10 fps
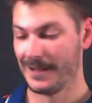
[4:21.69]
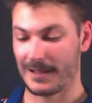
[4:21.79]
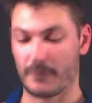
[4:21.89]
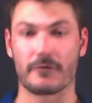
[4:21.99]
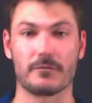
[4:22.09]

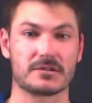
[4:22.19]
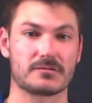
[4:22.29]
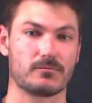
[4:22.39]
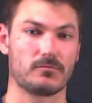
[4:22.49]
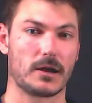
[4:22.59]
come from this
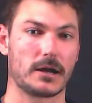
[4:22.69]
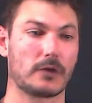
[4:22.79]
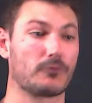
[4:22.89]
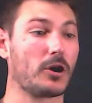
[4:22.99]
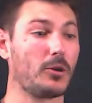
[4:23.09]

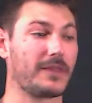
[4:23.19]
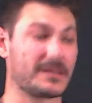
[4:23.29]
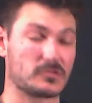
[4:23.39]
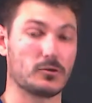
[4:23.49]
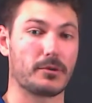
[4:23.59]
row, and they're
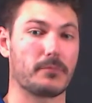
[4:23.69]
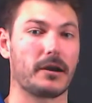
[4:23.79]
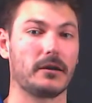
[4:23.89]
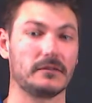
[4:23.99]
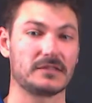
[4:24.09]
super
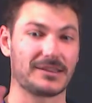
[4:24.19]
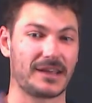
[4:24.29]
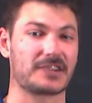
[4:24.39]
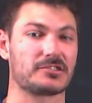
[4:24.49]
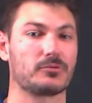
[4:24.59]
imperative to get the
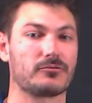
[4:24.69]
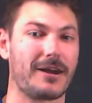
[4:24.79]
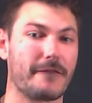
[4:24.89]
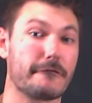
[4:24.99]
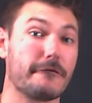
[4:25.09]
actual right